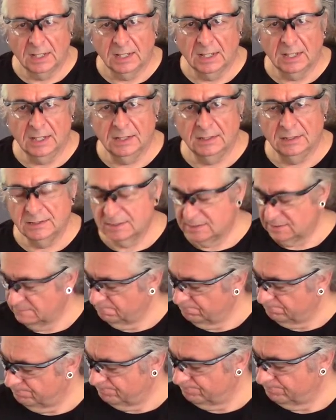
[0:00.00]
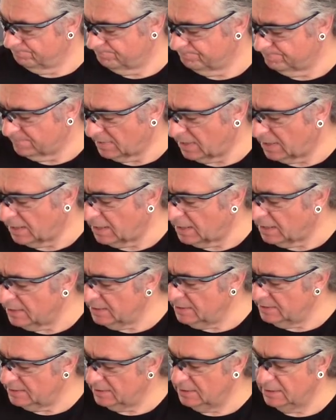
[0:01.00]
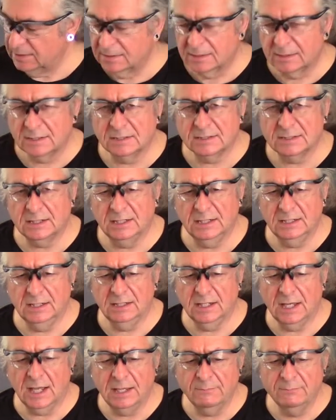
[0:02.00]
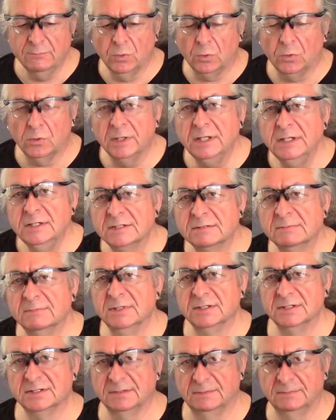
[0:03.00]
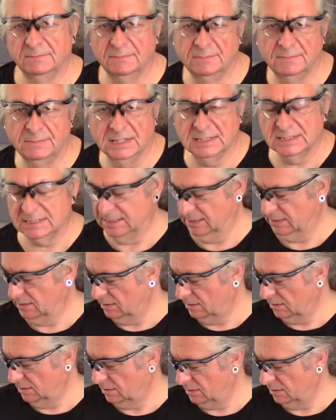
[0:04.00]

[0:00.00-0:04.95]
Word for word: And I think that a, a more intimate mixing